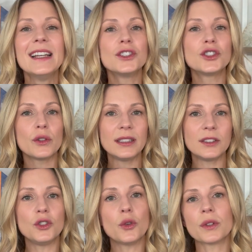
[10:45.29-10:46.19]
So this
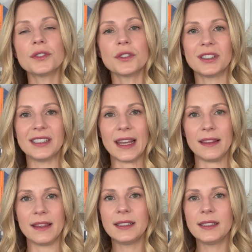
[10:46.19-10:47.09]
dorsal state,
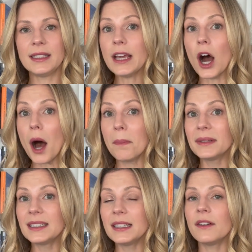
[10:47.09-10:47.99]
this is the
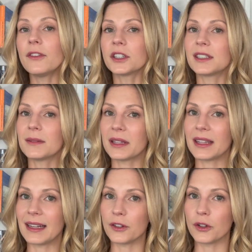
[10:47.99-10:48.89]
opposite of our
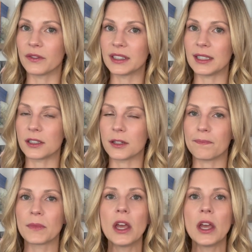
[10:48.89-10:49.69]
sympathetic nervous system.